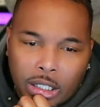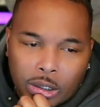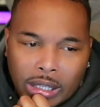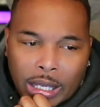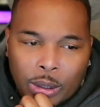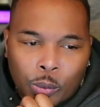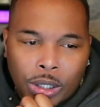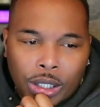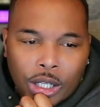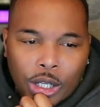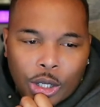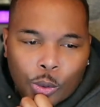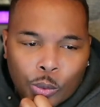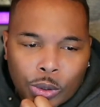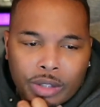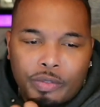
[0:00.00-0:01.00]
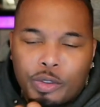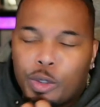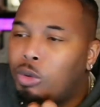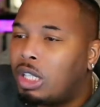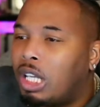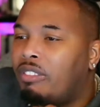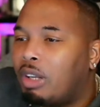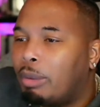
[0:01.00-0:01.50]
Like, what have you
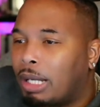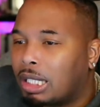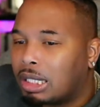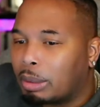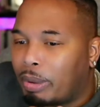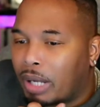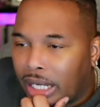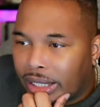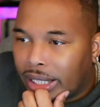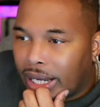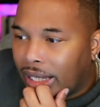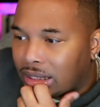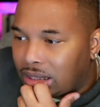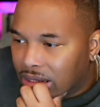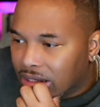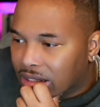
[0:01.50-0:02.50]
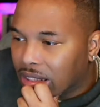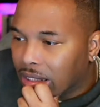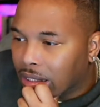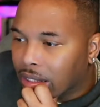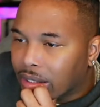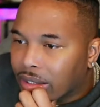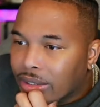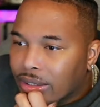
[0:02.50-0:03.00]
loved about the podcast this
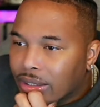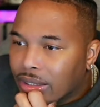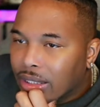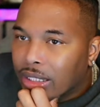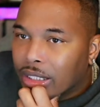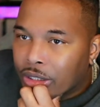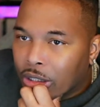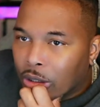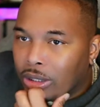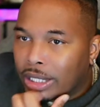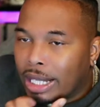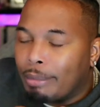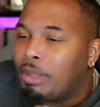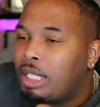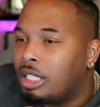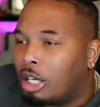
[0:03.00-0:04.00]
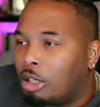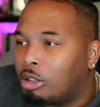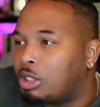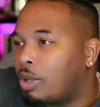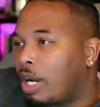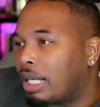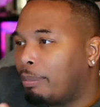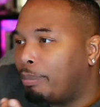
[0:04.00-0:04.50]
year? Let me know so
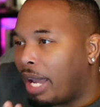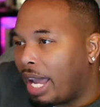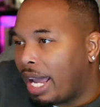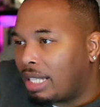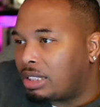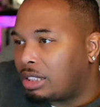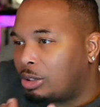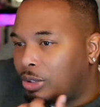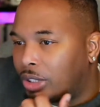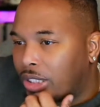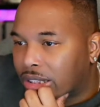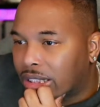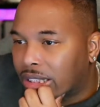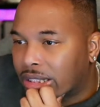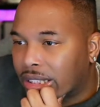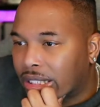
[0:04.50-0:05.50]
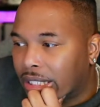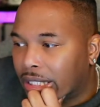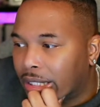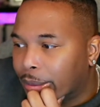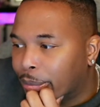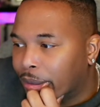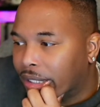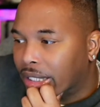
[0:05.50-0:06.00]
I can pass it on to the team,
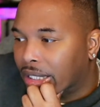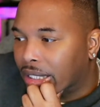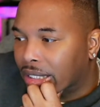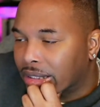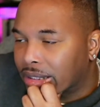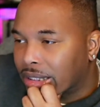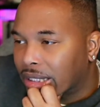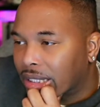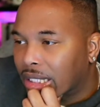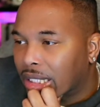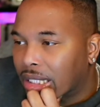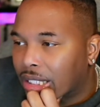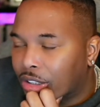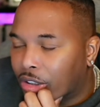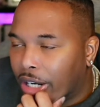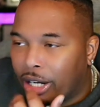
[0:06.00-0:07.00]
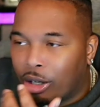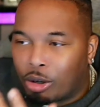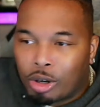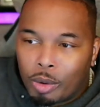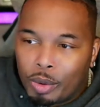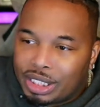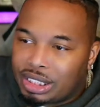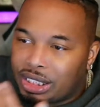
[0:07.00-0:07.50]
because, they don't
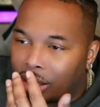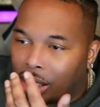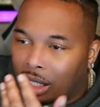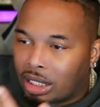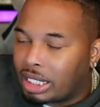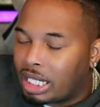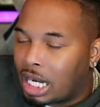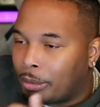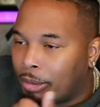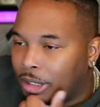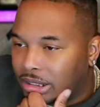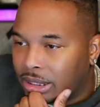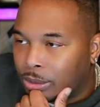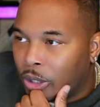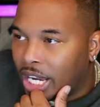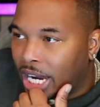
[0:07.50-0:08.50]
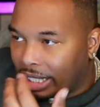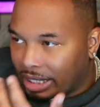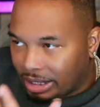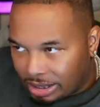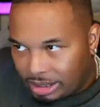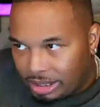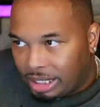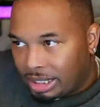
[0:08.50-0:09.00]
always see all the comments the way I get
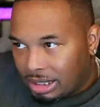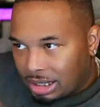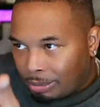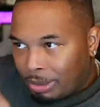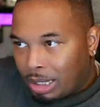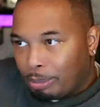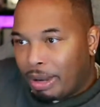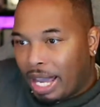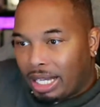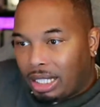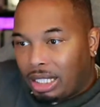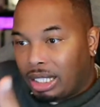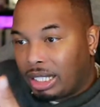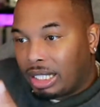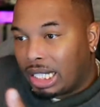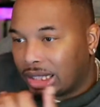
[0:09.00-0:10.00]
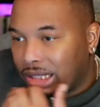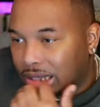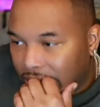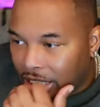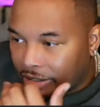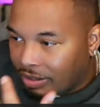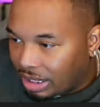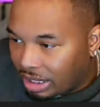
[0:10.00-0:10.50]
to see it, because I'm in the back end. I see
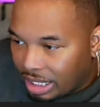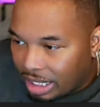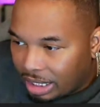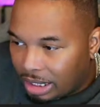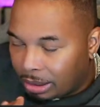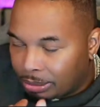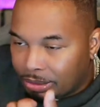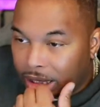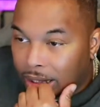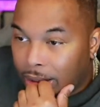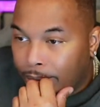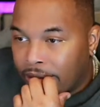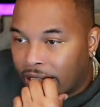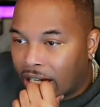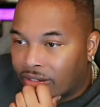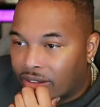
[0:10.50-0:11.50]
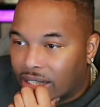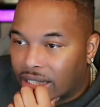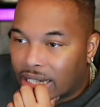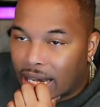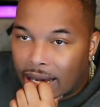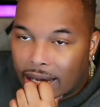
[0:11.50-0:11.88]
everything that comes up, David and I.